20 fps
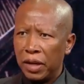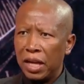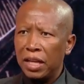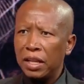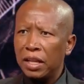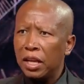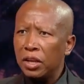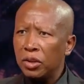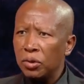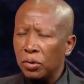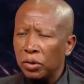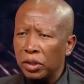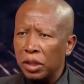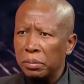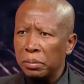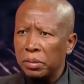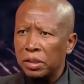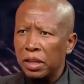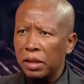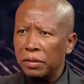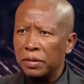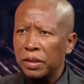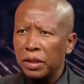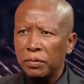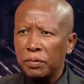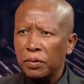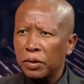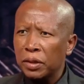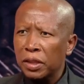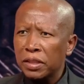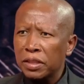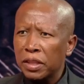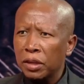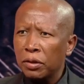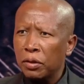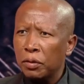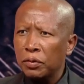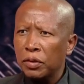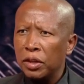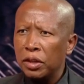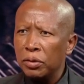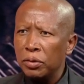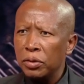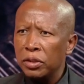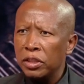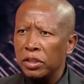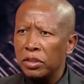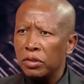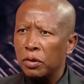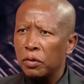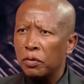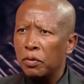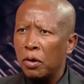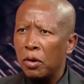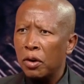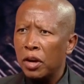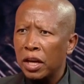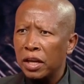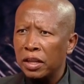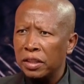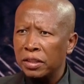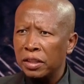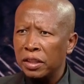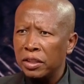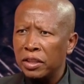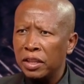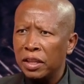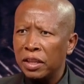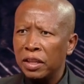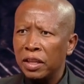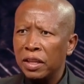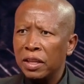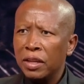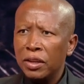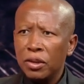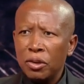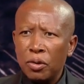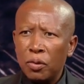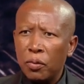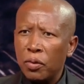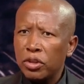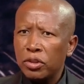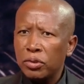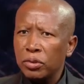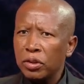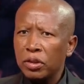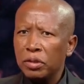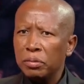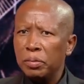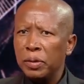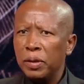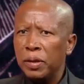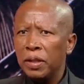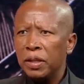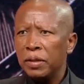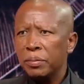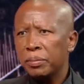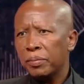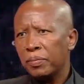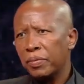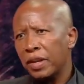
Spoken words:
and they know themselves, and for the sake of the unity of our organization, we shouldn't be